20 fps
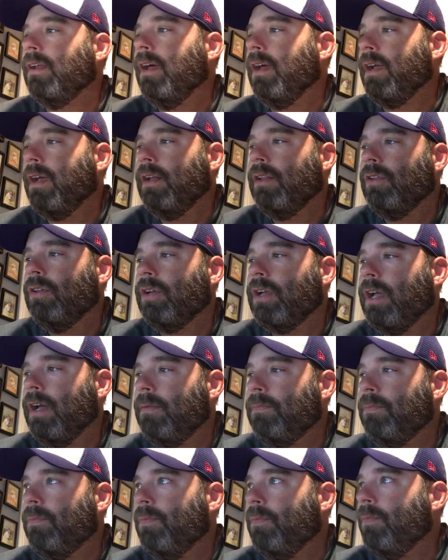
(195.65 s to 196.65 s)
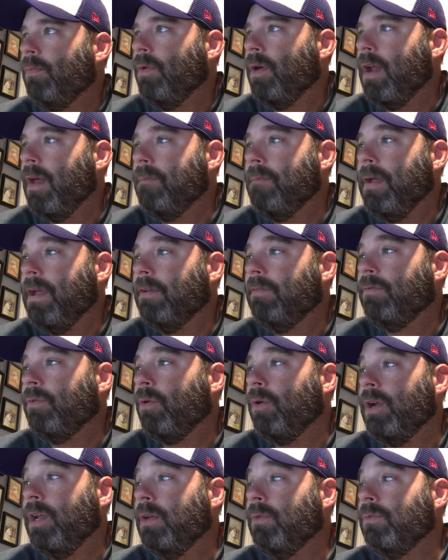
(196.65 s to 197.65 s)
I gotta look up what I paid
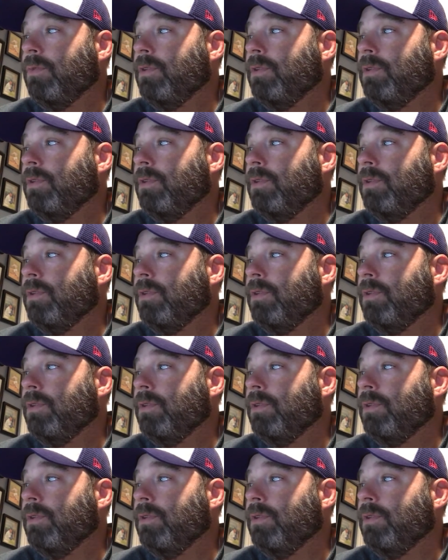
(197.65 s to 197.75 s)
for it. It